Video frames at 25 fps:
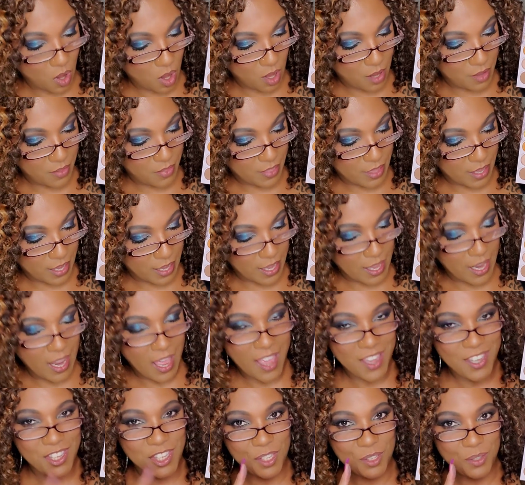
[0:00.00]
on that.
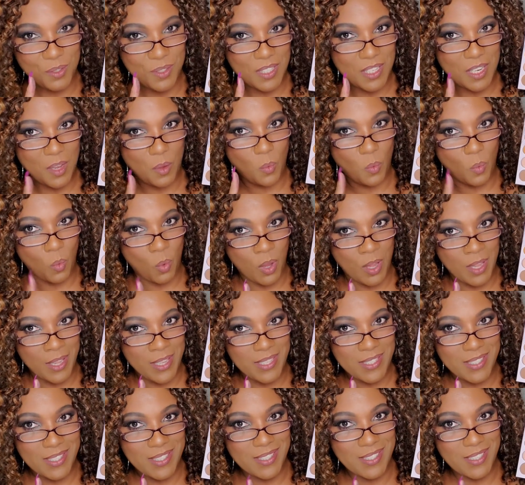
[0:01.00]
I used it
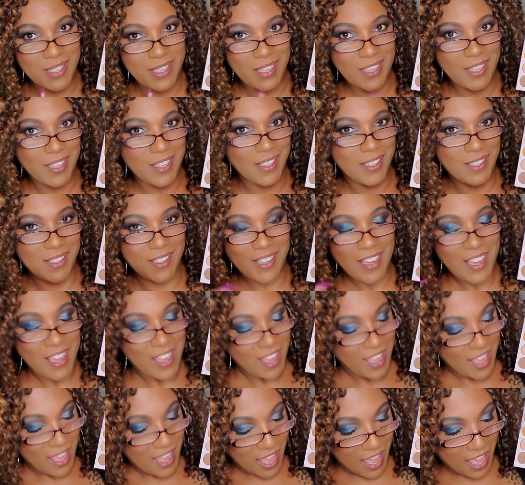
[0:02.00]
once and
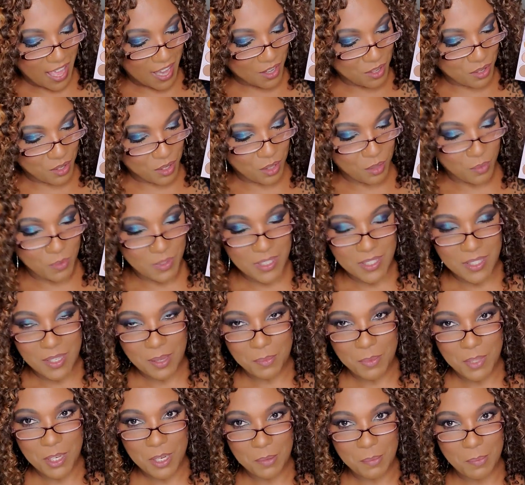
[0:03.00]
I don't know, it's
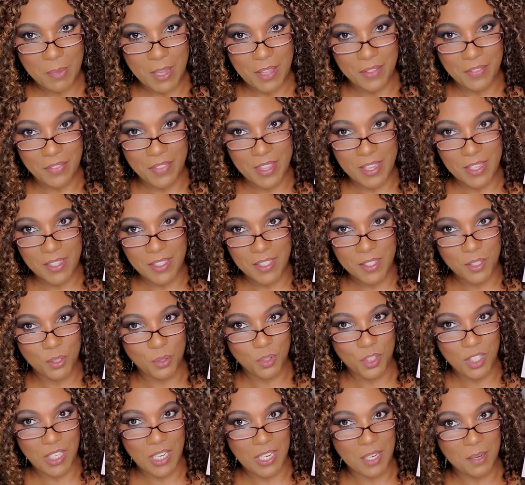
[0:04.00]
something about that So
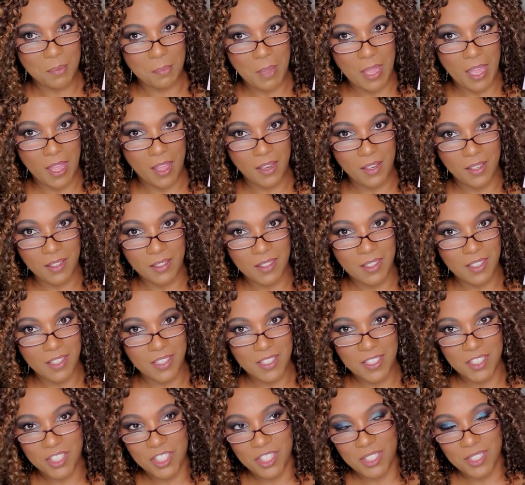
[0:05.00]
Jaded palette
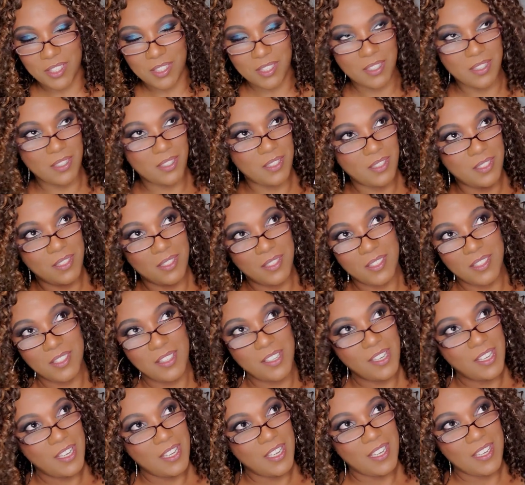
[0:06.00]
that just,
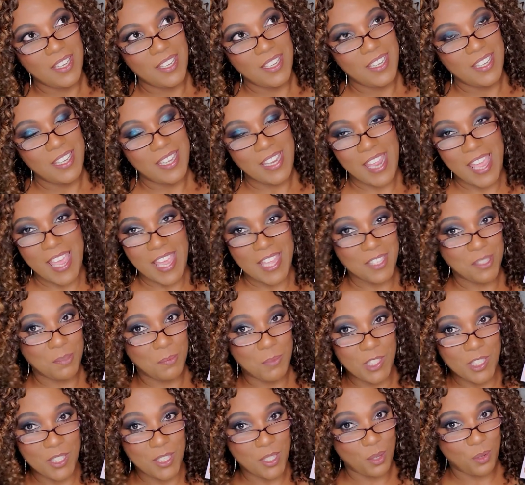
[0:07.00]
it has
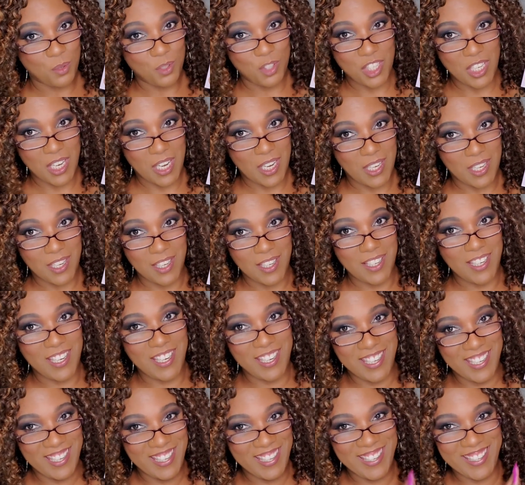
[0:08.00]
me so jaded.
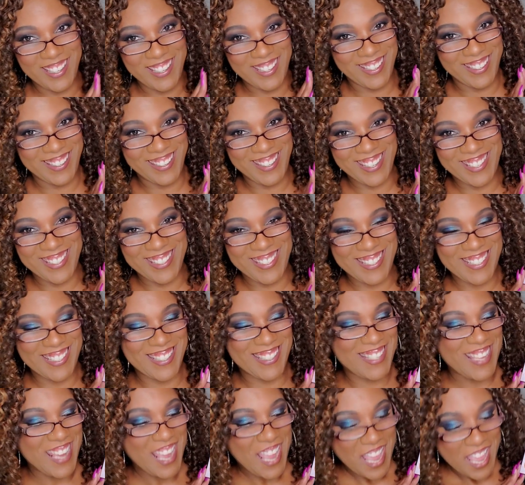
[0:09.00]
It's
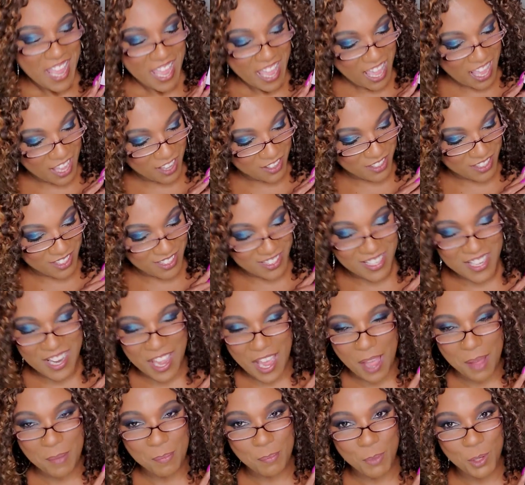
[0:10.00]
just, I'm just
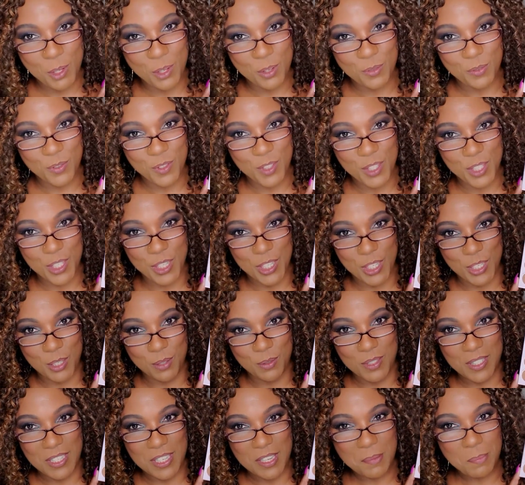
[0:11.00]
not moved to
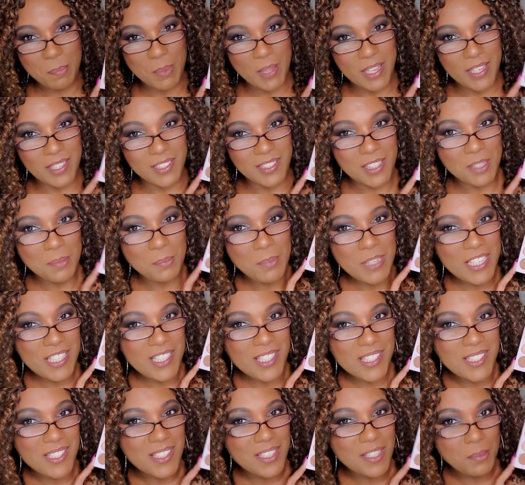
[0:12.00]
use it, but let me
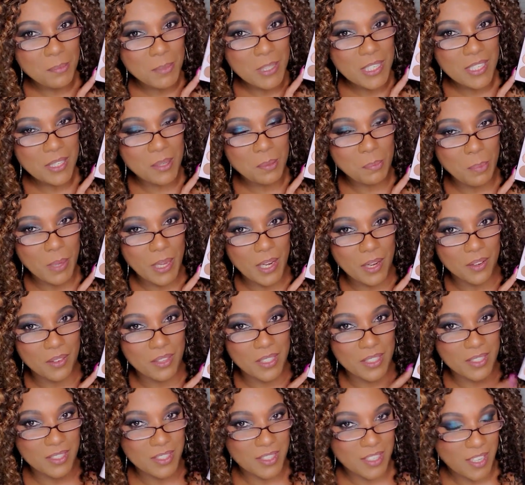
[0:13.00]
compare
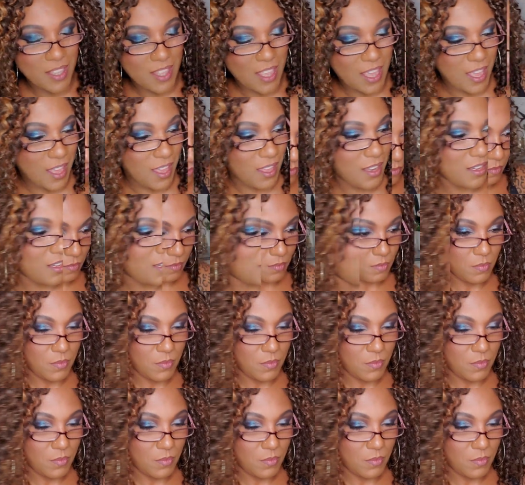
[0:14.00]
this to that.